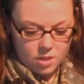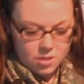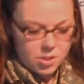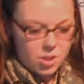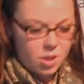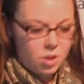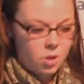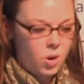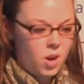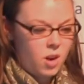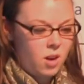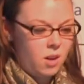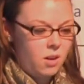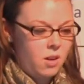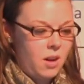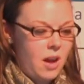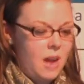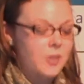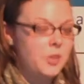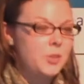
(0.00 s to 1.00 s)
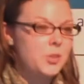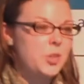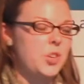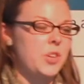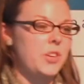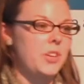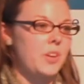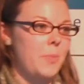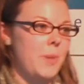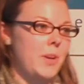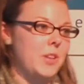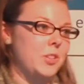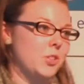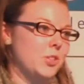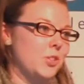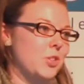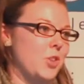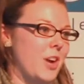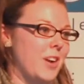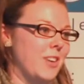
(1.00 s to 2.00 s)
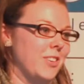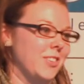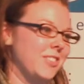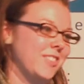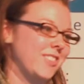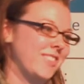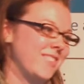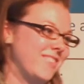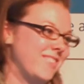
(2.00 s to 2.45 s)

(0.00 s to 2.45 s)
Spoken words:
So how do you treat a petulant child?